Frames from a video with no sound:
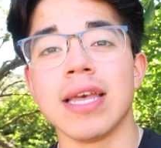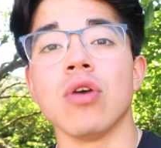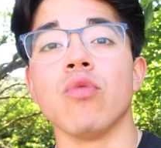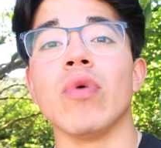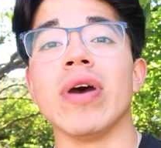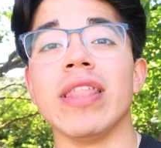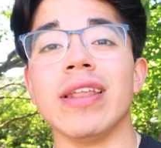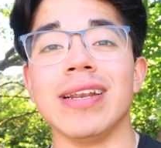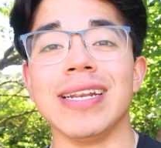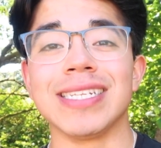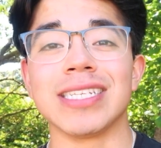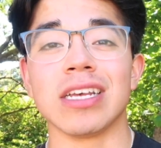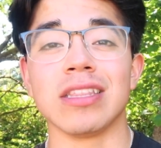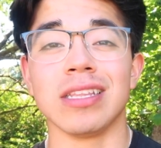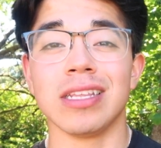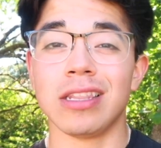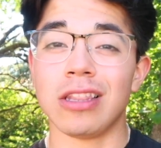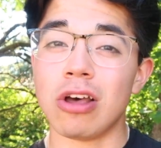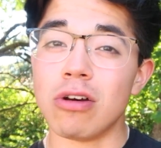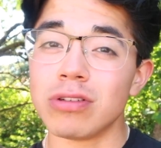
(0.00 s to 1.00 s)
Whether it's on
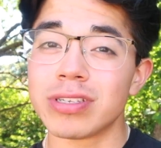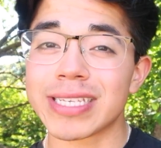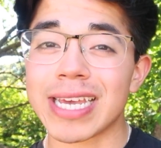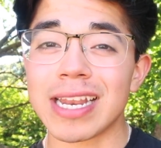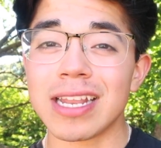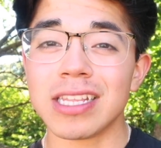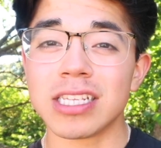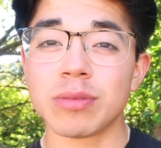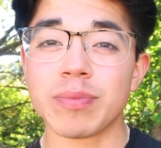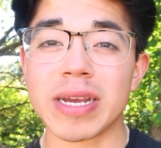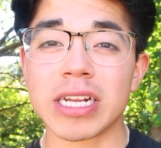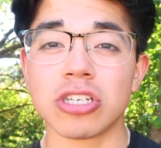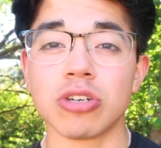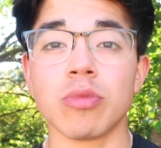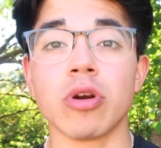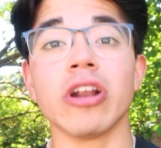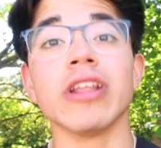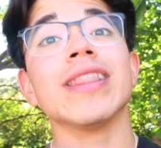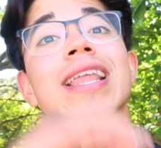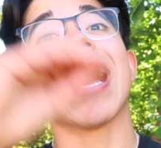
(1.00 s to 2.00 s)
the low side of the spectrum
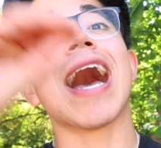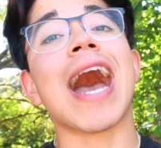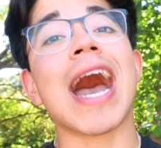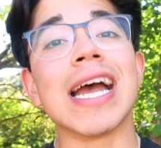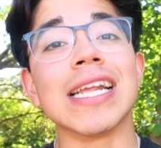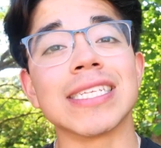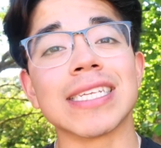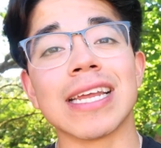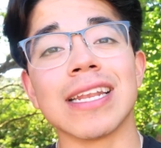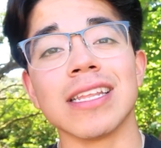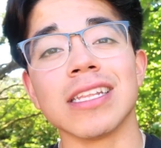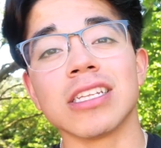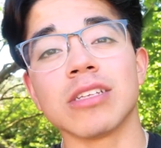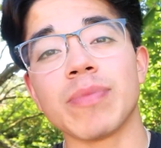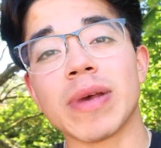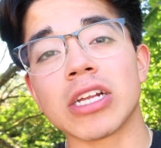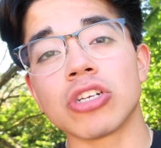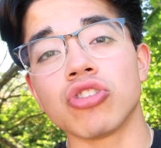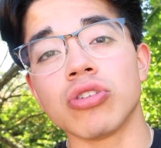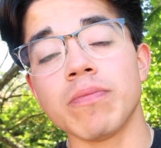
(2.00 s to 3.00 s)
or on the high side of the
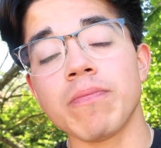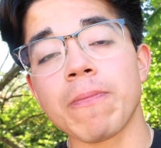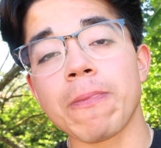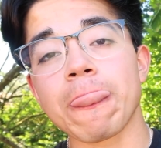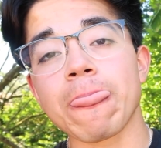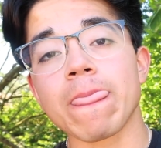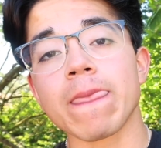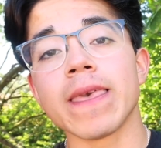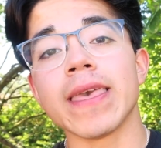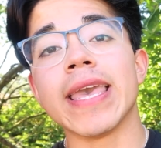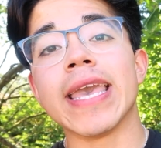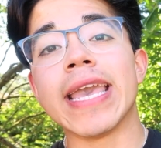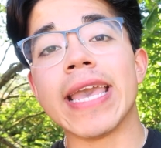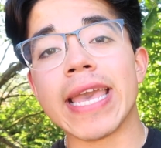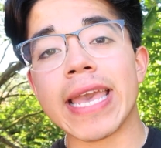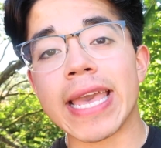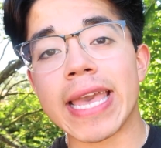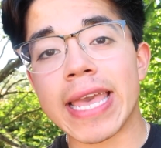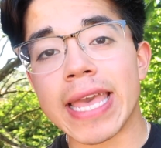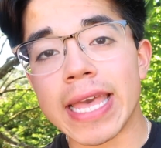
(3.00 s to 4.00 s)
spectrum,
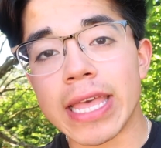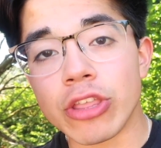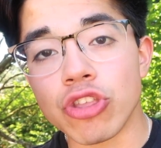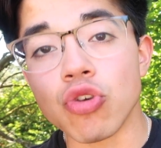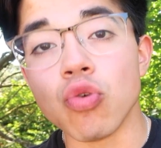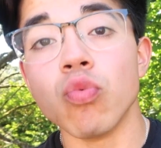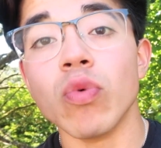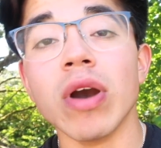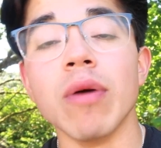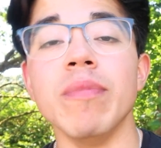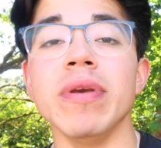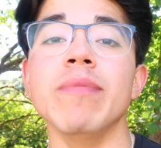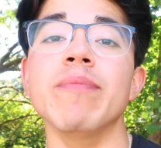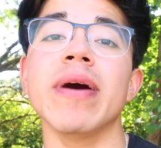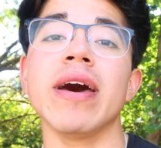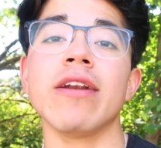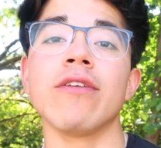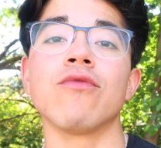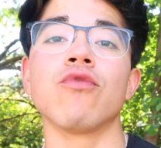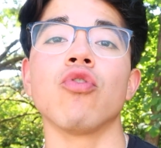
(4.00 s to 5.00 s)
you will be
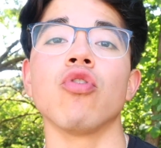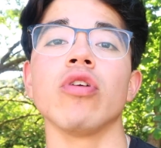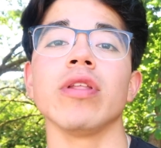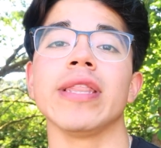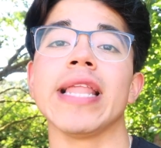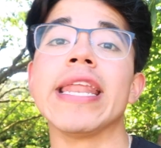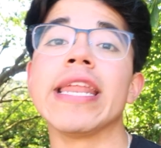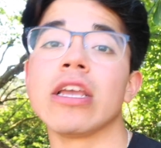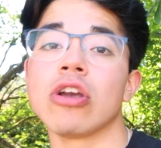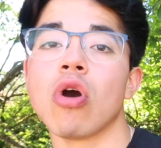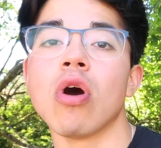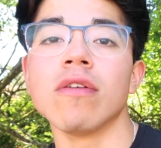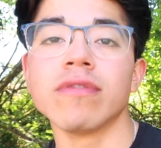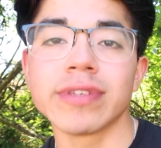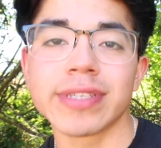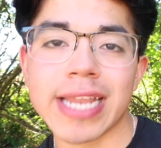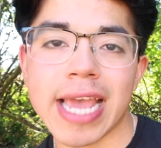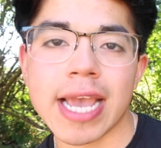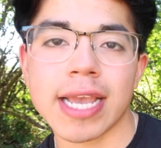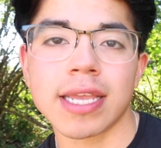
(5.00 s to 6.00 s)
better for letting go of
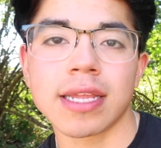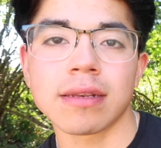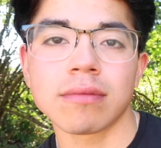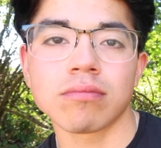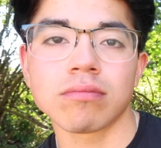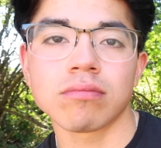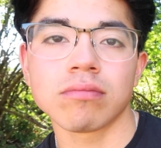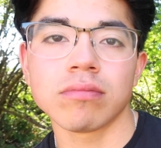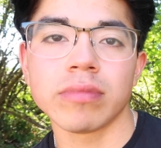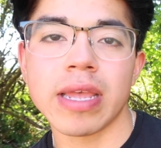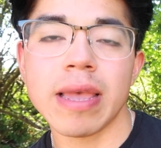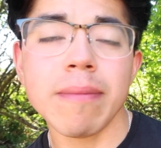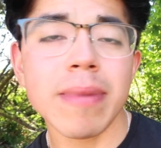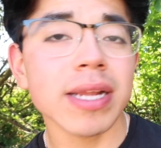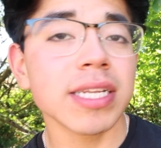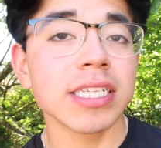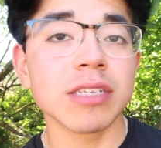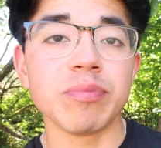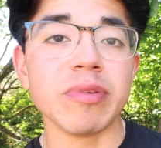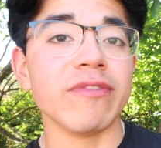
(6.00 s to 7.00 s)
snacking. It
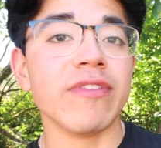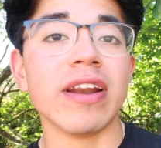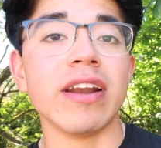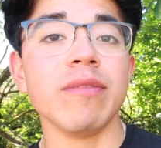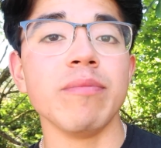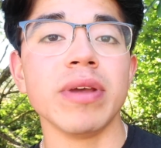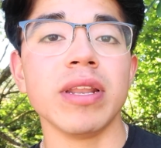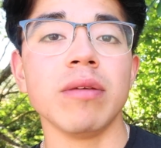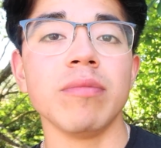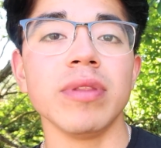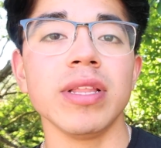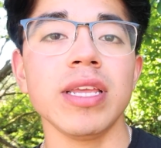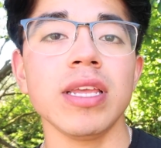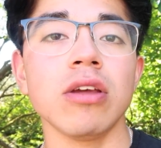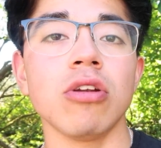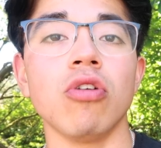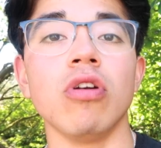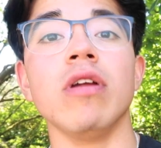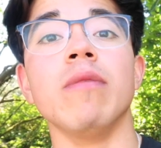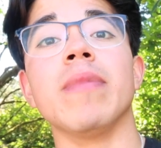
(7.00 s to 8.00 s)
might just be very minimally,
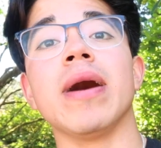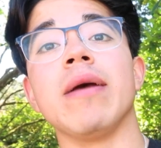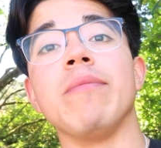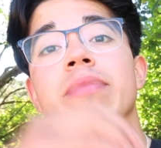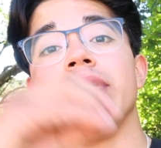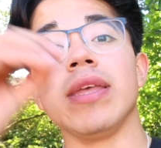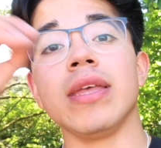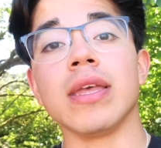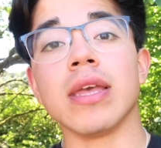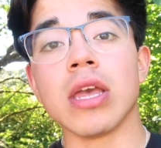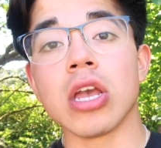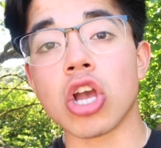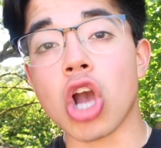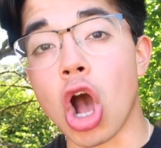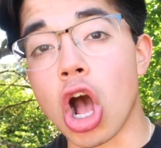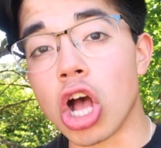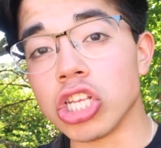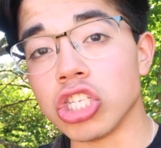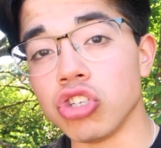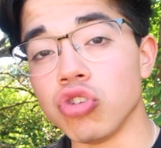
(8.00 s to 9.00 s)
or it might be
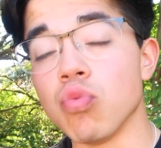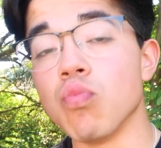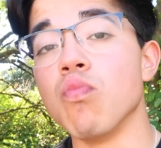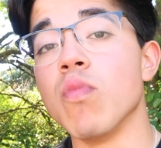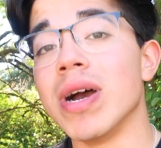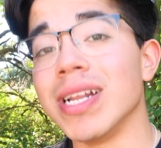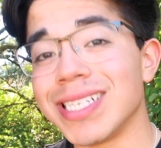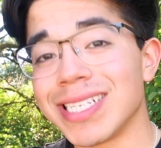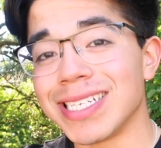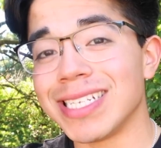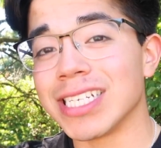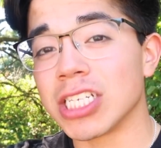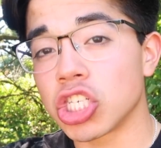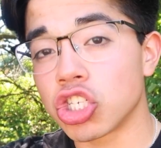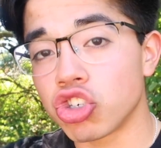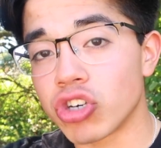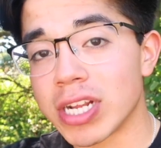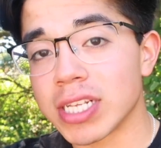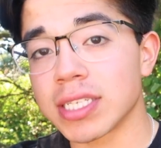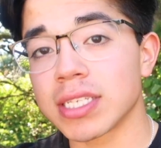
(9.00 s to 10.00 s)
cause you much
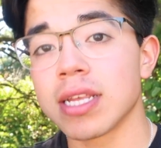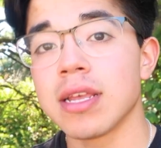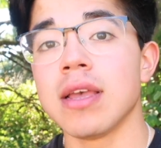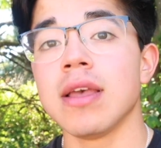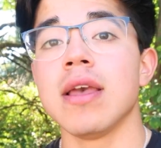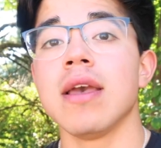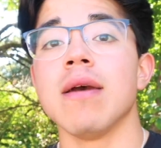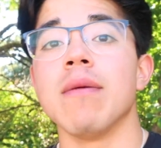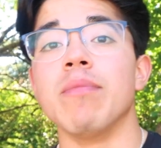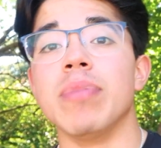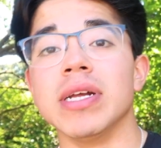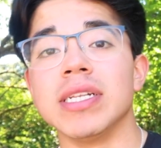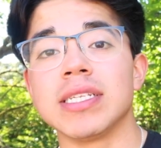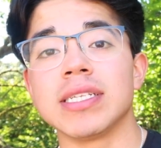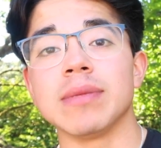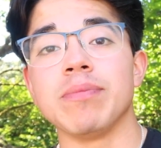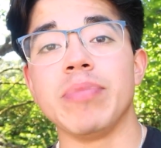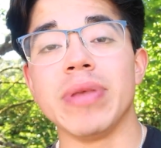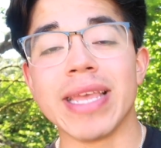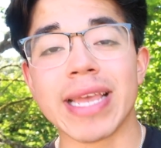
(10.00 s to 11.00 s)
distress. But
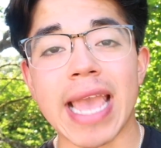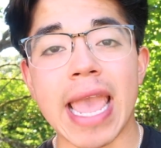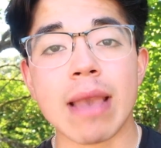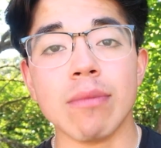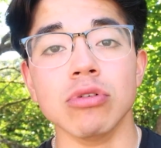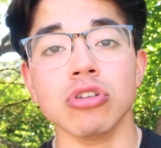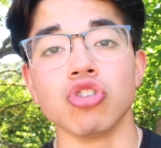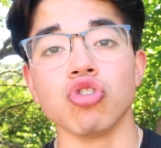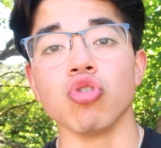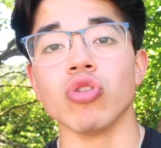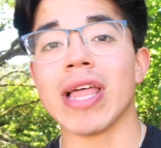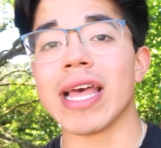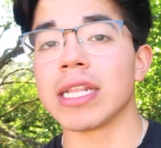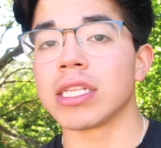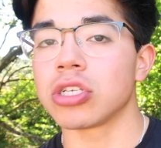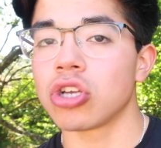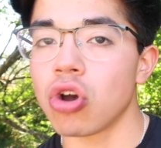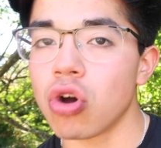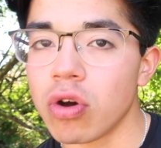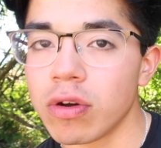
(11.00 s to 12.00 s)
being able to
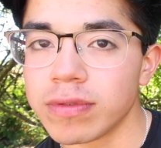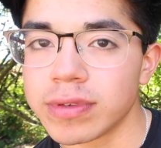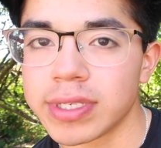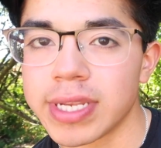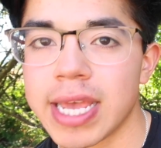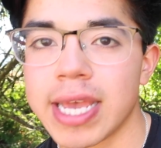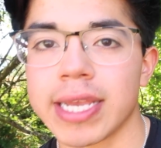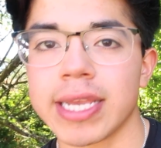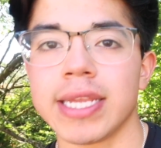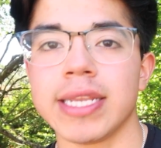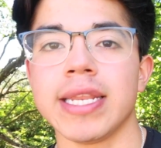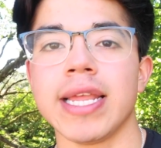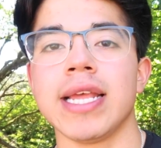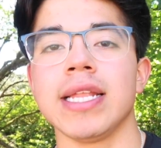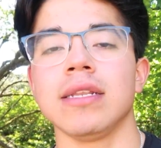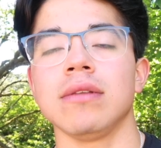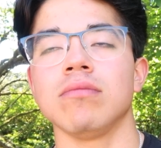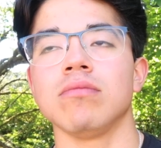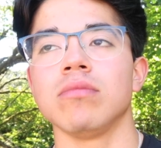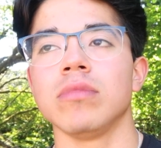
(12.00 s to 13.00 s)
let go of snacking
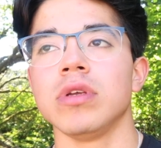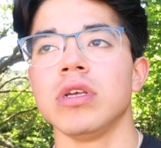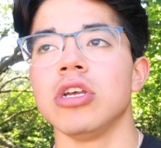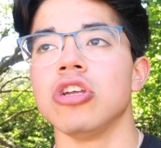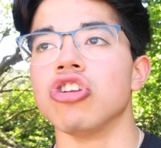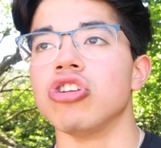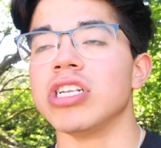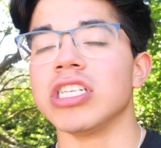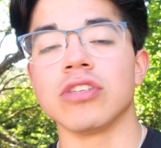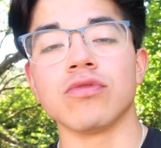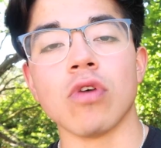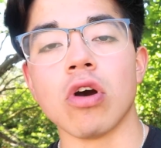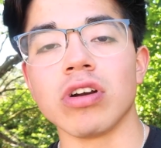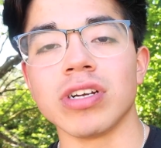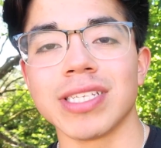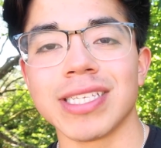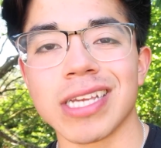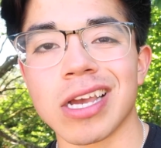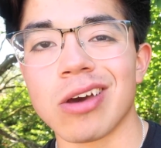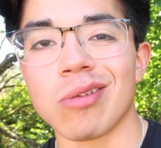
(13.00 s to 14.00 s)
and, you know, just
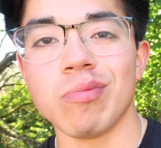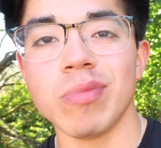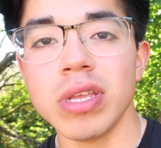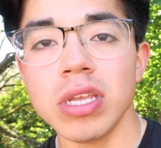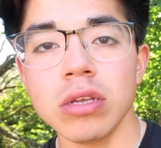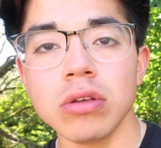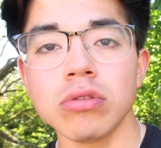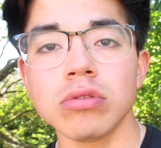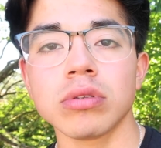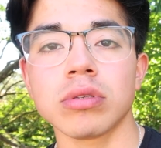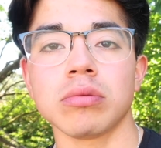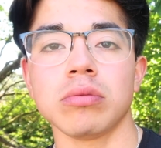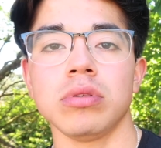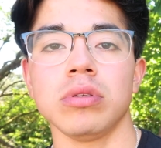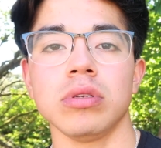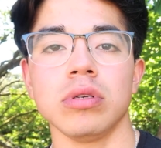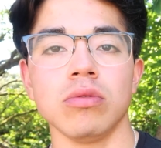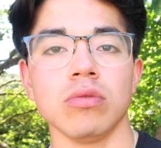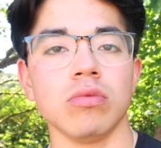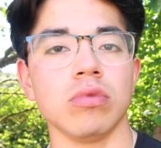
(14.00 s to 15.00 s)
focusing on meals
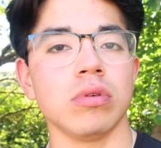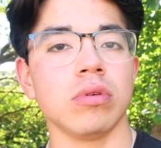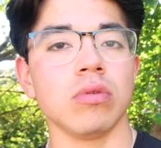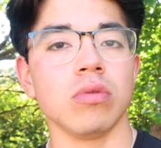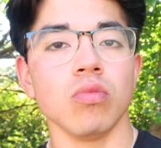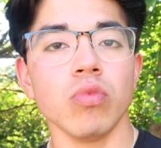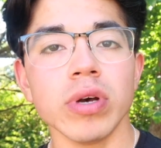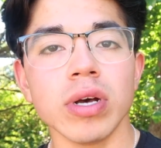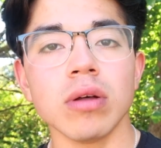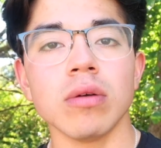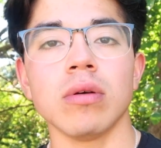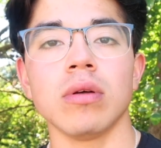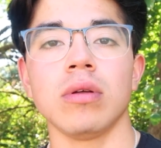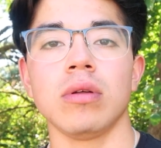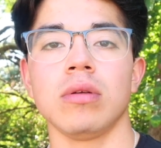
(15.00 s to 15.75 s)
will,